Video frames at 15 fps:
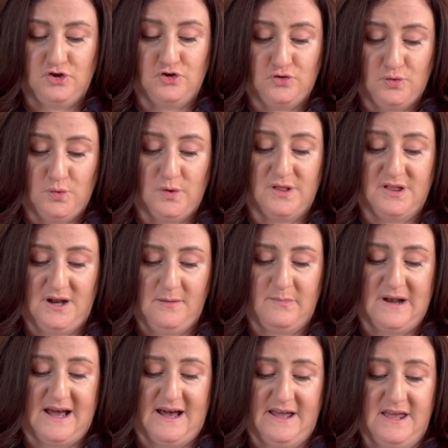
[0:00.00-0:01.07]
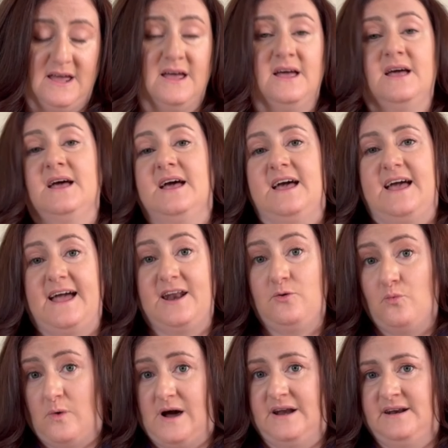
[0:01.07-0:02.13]
2 3-ply,
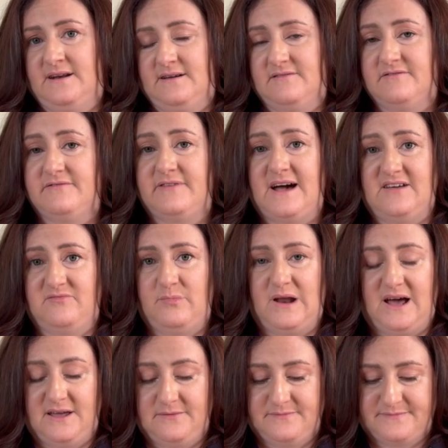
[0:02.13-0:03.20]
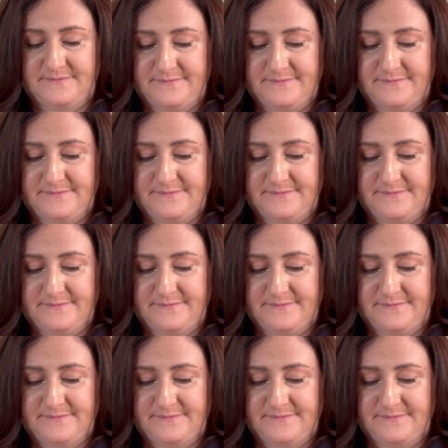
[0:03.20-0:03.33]
and 1 5-ply.